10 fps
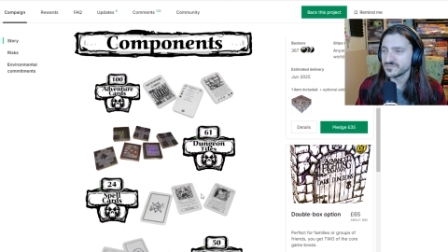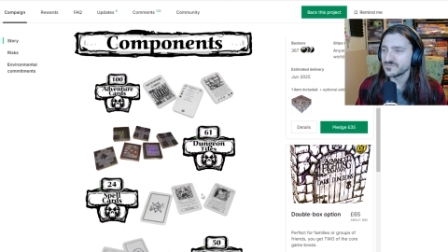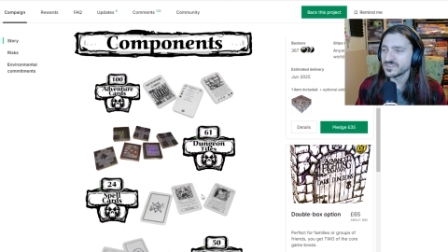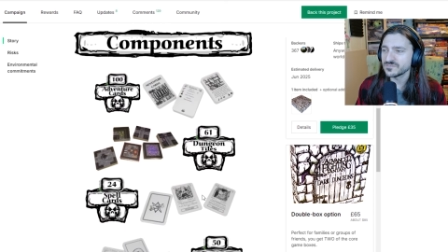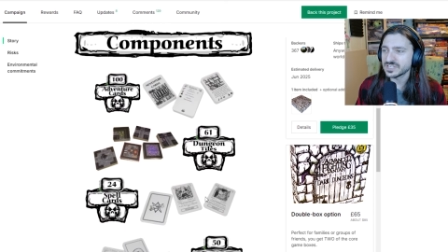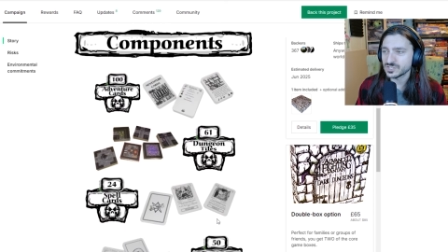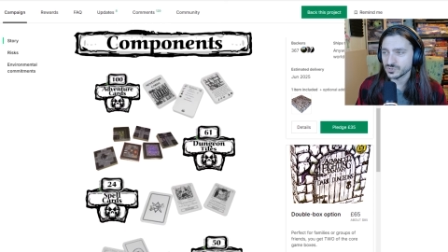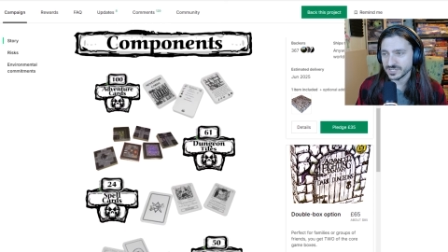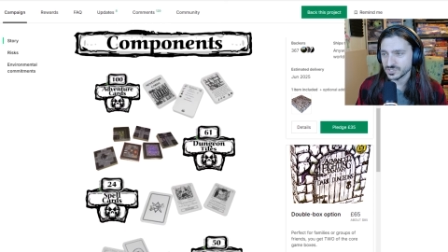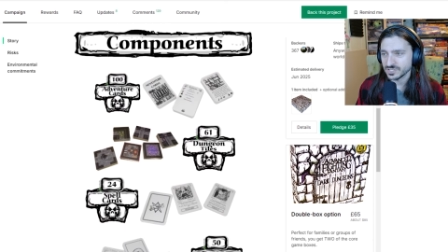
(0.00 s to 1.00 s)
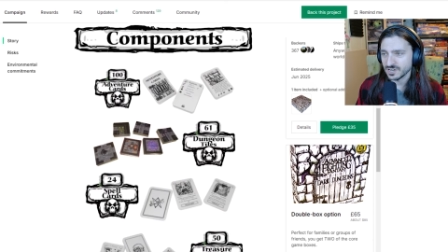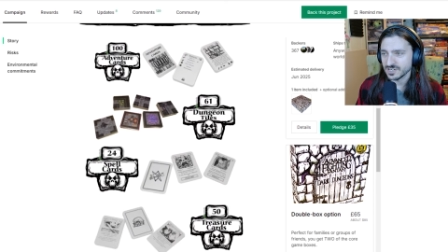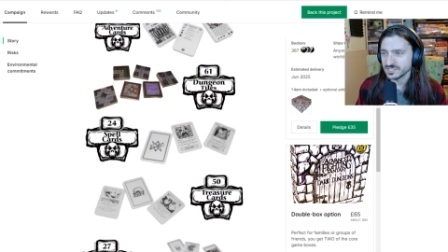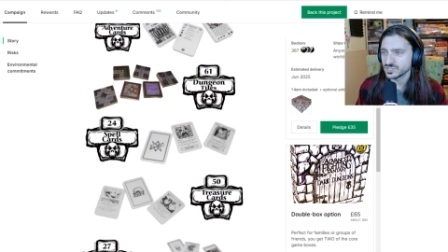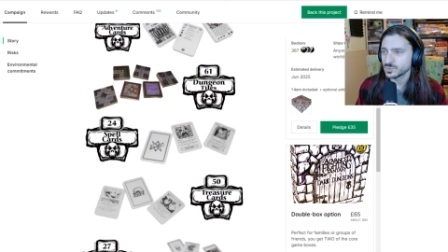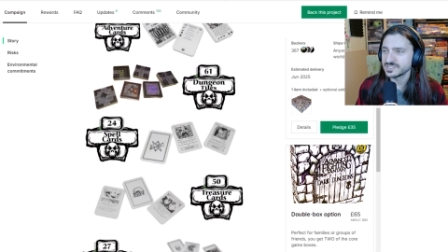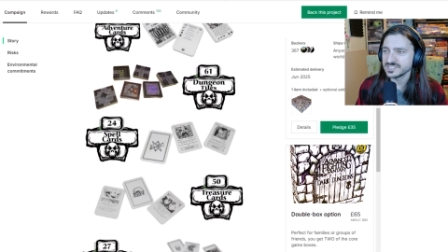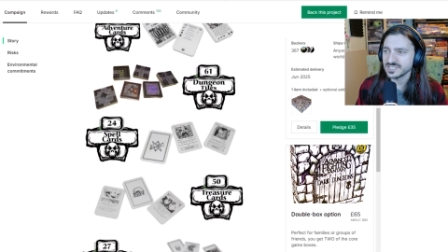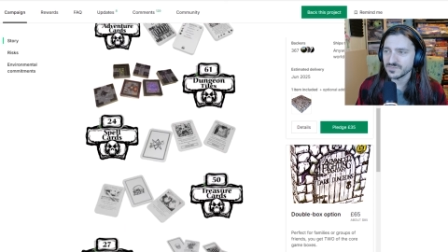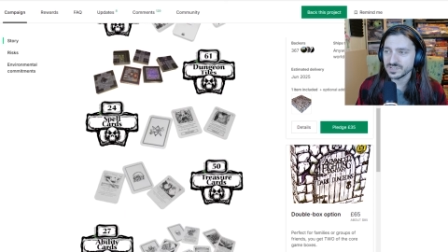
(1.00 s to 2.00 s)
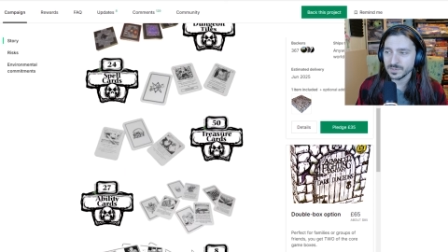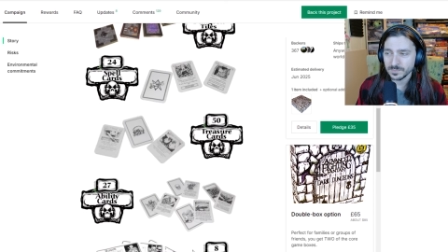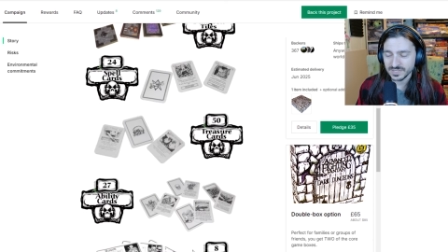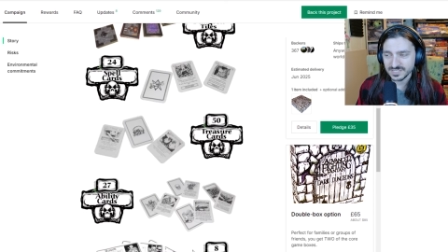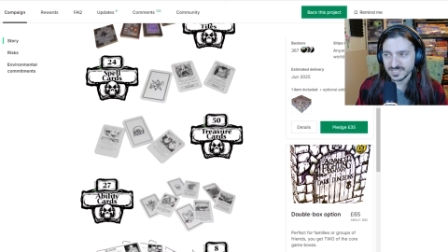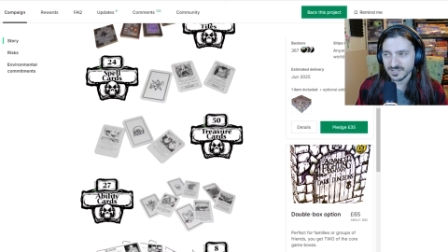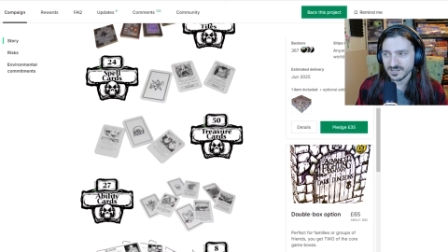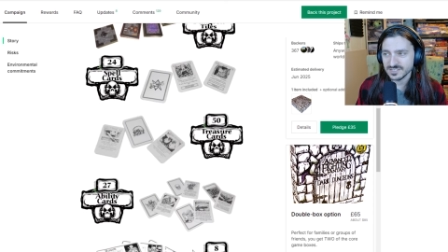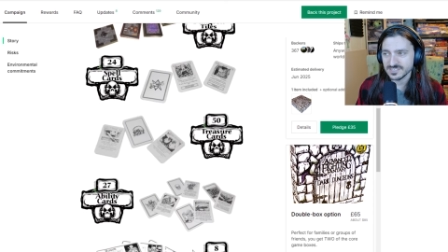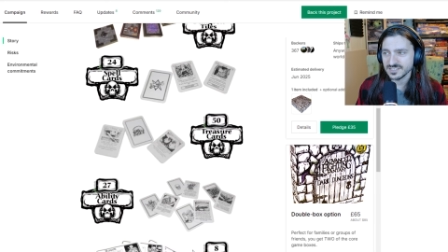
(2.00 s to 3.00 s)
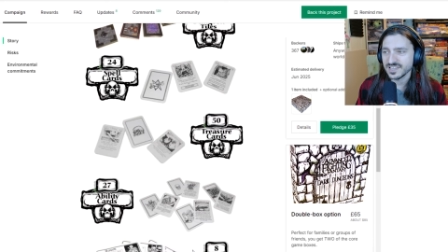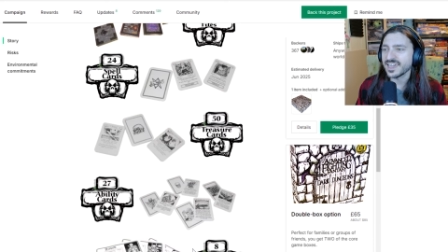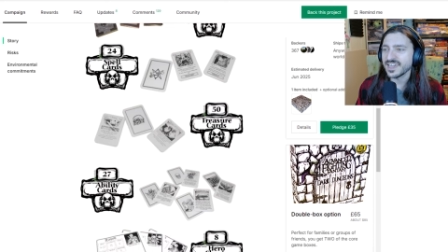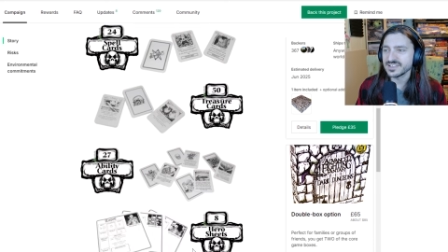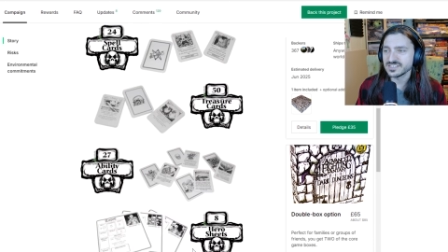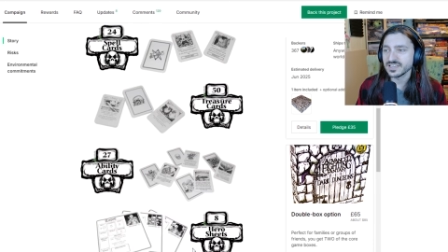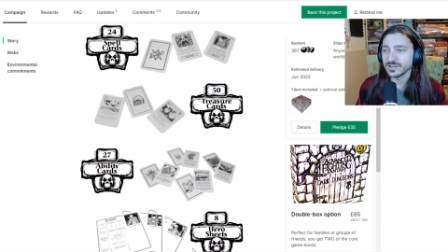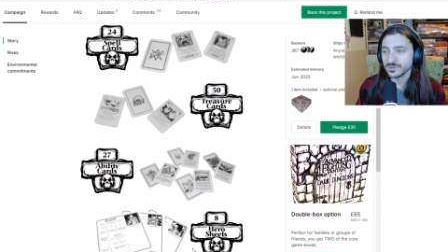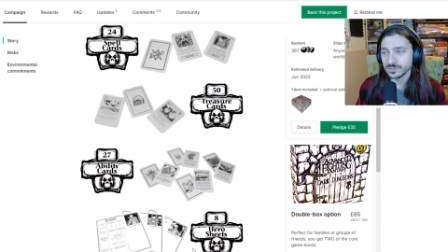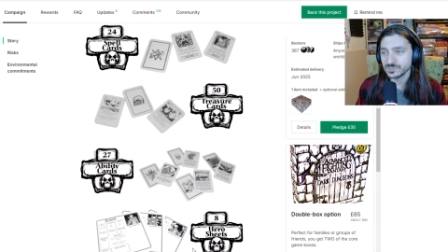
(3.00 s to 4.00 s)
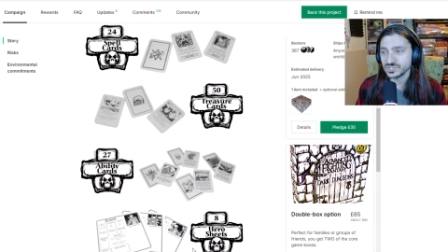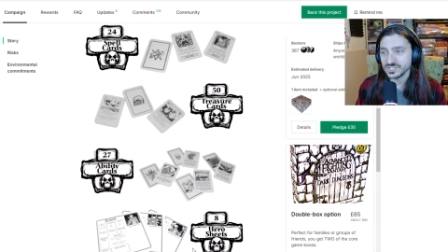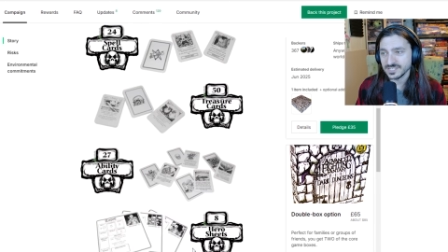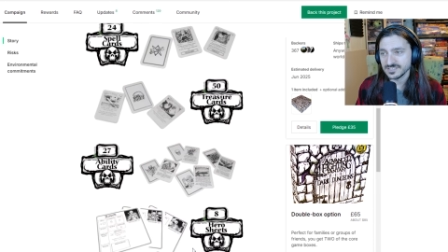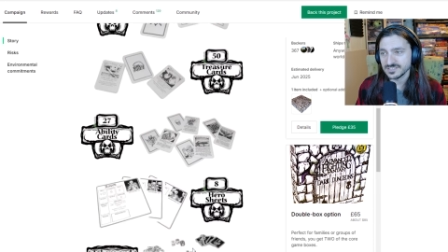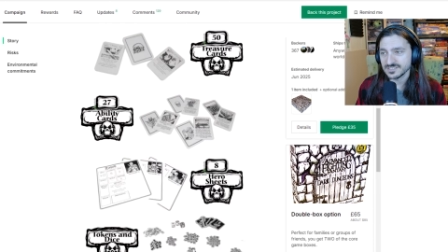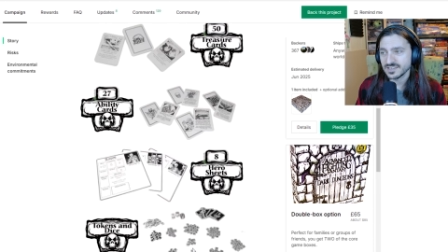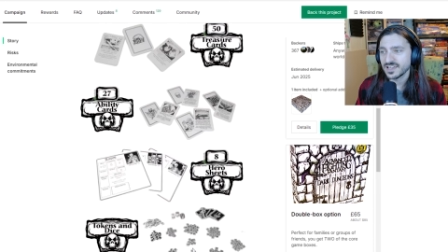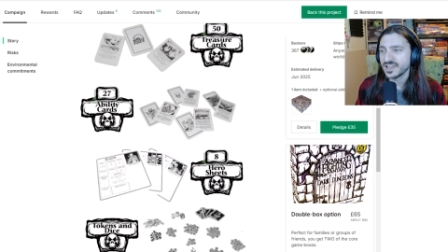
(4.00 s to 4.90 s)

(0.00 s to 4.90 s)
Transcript: fifty treasure cards, twenty-seven ability cards, eight hero sheets,